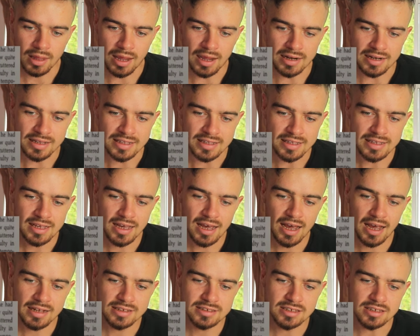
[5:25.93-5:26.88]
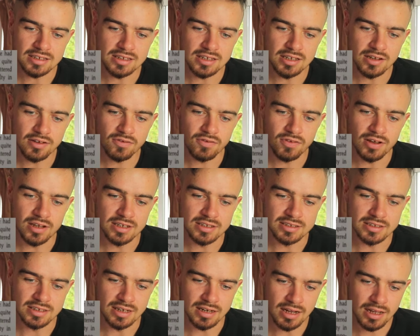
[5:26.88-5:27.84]
And he had to give
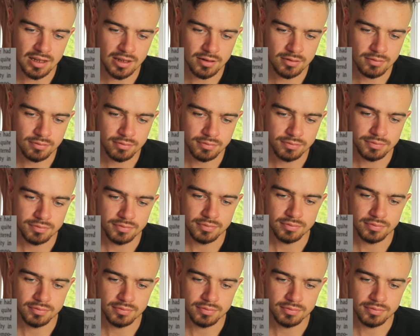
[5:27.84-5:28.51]
his name,